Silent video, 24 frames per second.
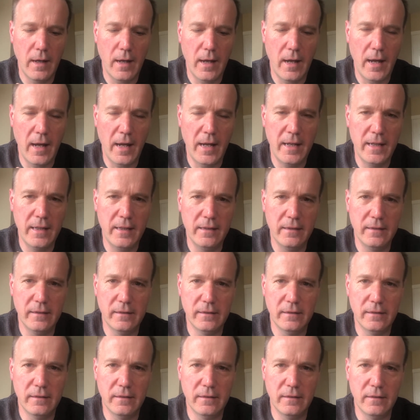I
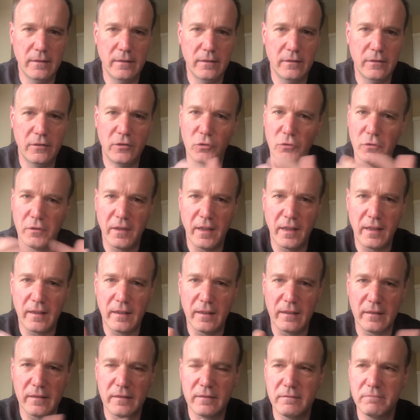don't think that
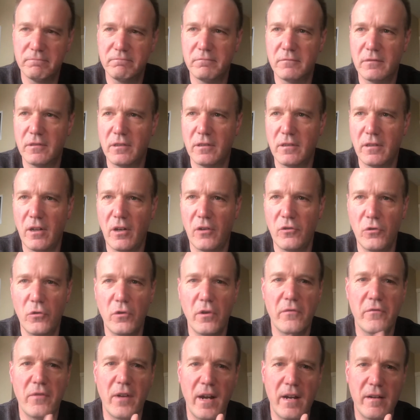
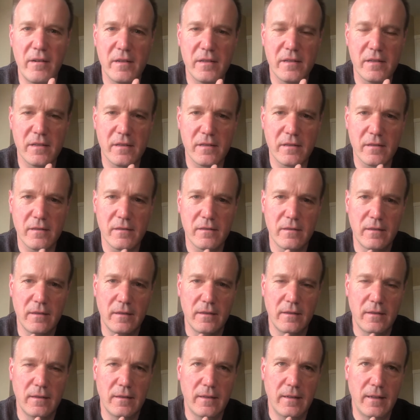coronavirus
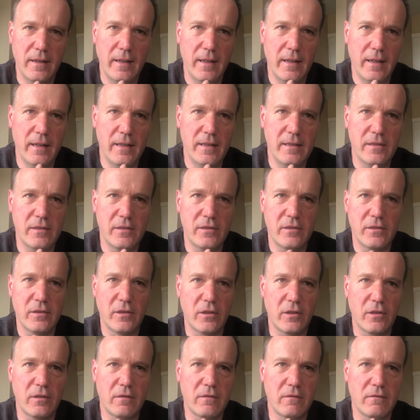is
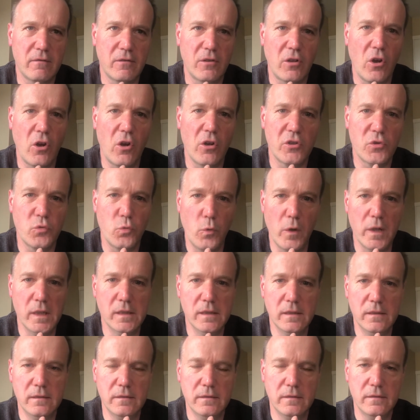God's
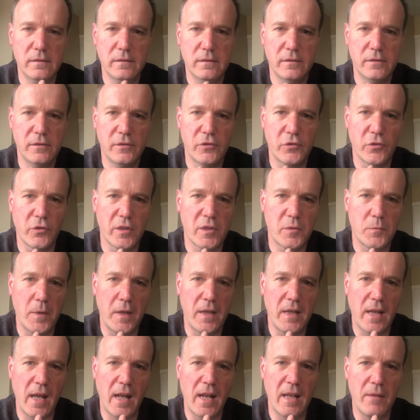will, so to
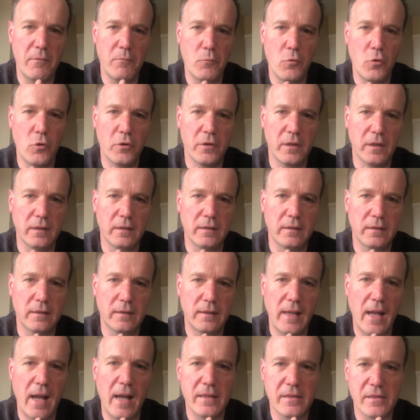speak, any more than
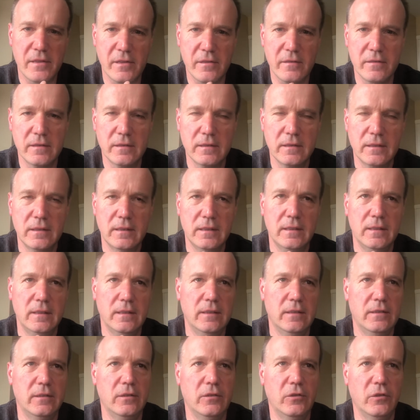cancer
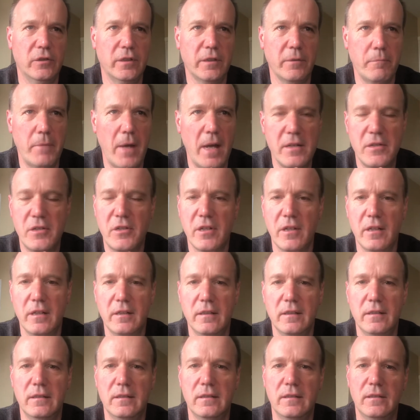or dementia
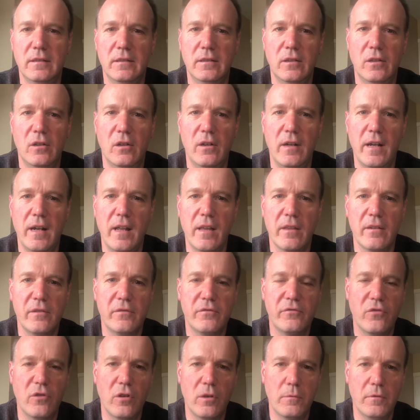or any other
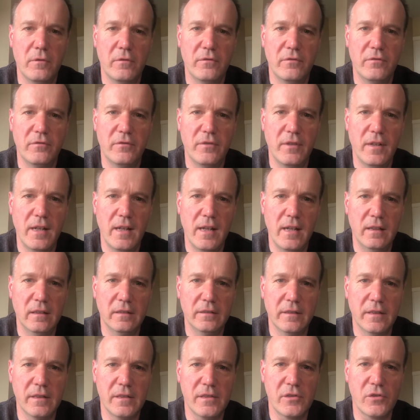form of
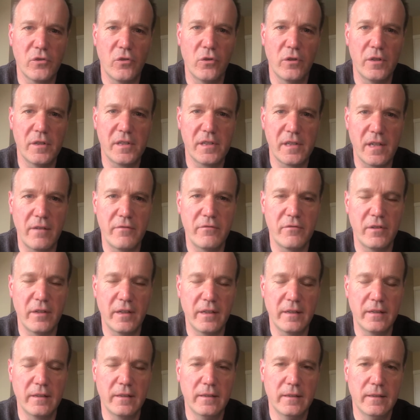illness or
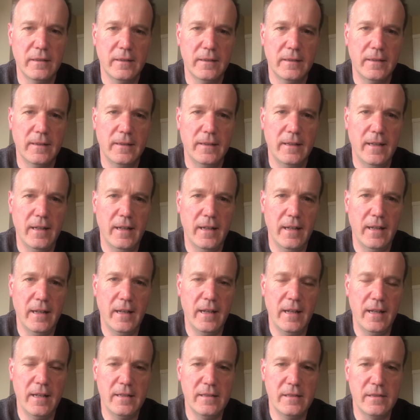suffering
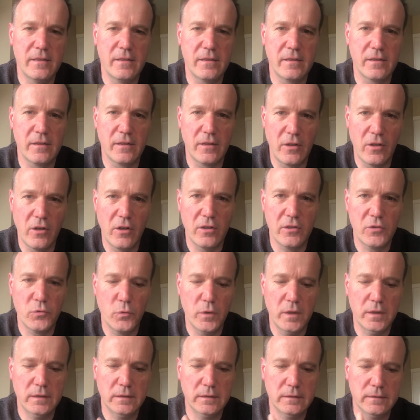is God's
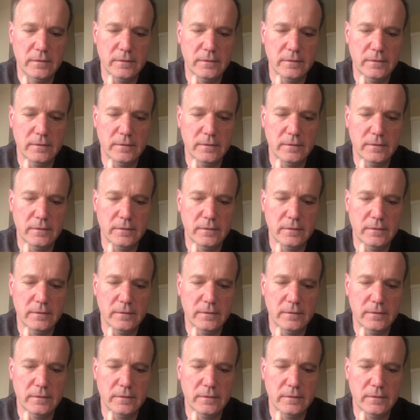will.